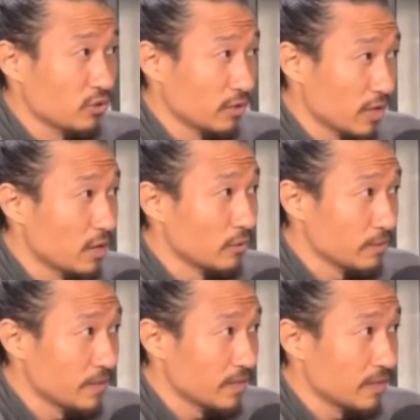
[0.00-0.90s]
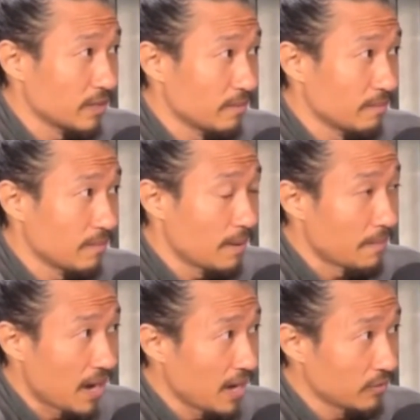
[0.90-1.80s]
going on with me. My
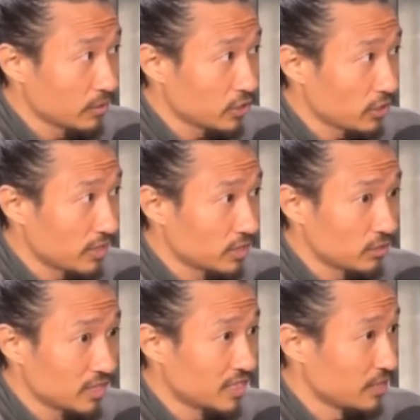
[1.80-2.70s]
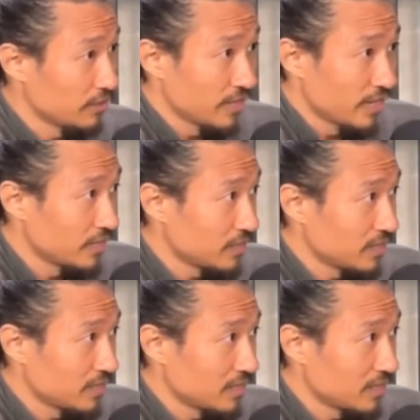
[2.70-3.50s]
mind was starting to deteriorate.